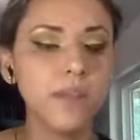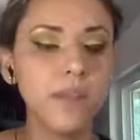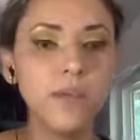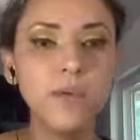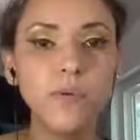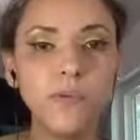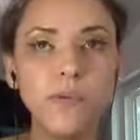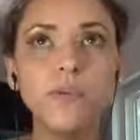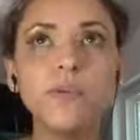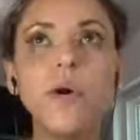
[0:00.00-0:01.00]
you
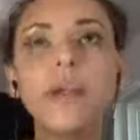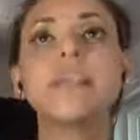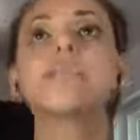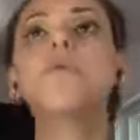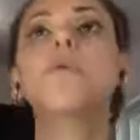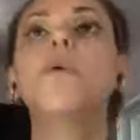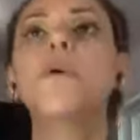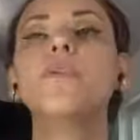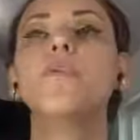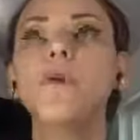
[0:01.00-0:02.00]
want to
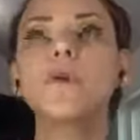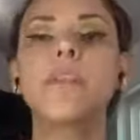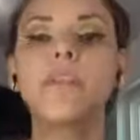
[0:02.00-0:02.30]
explore the world.